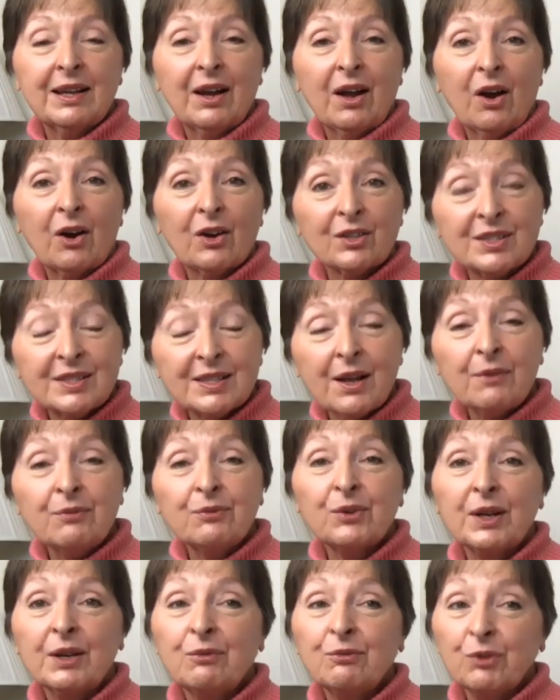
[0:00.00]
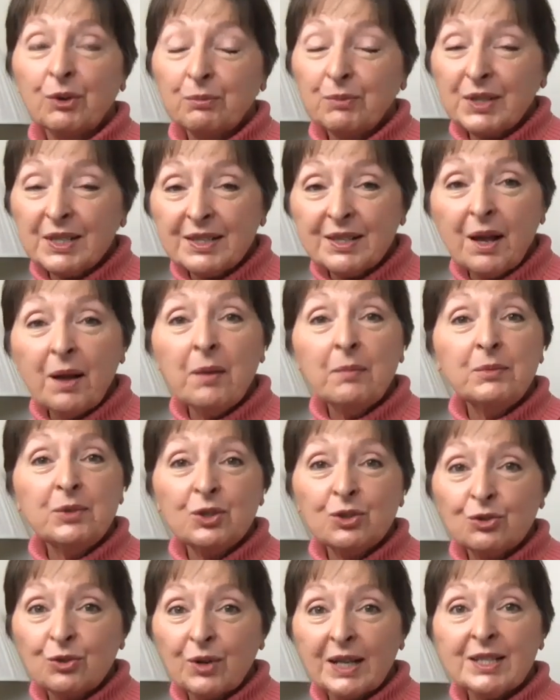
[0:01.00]
are suffering from some
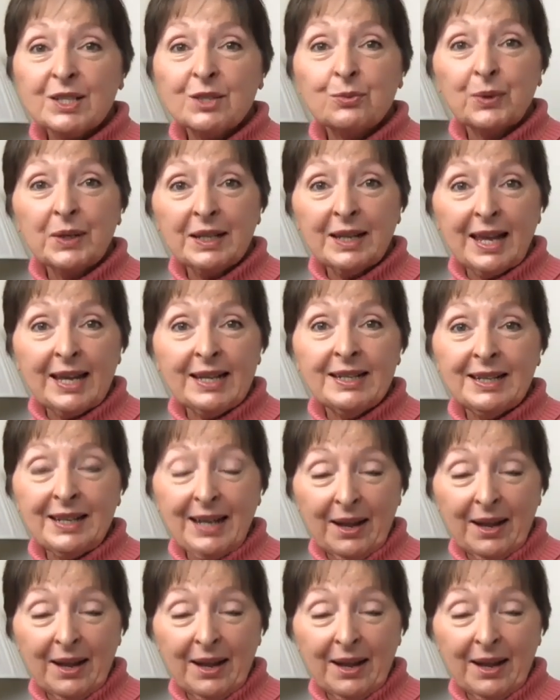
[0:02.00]
stress-related